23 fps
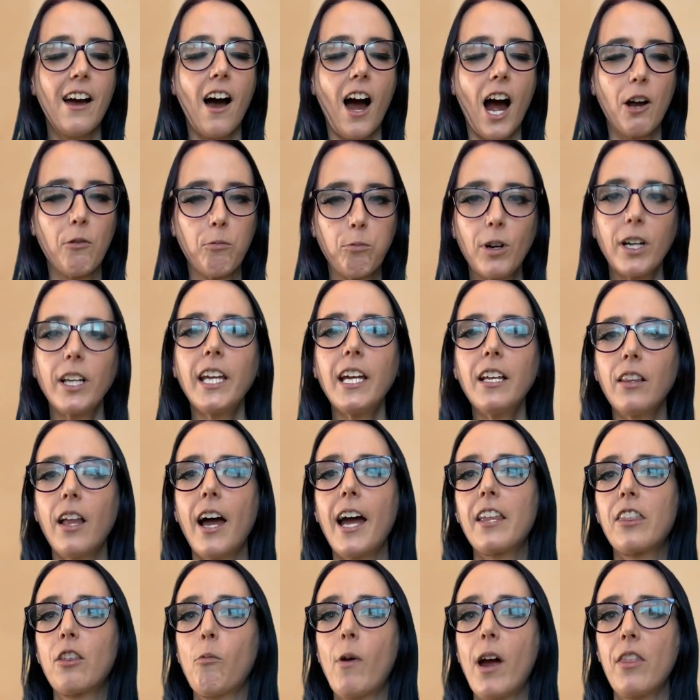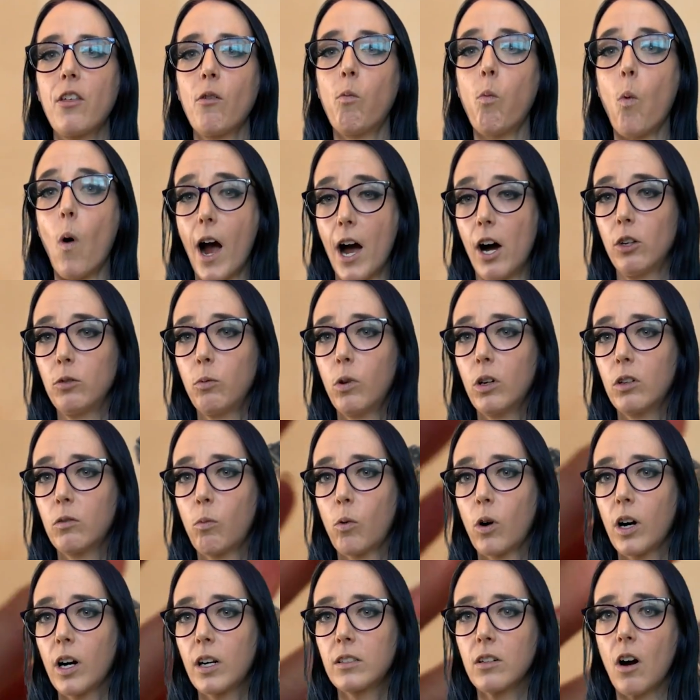I really like the way the wildwood
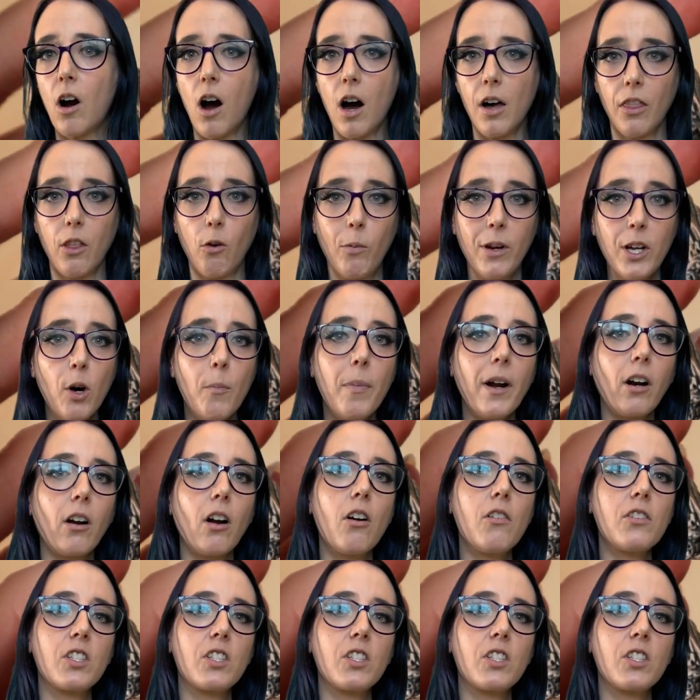worked on the wheelbarrow,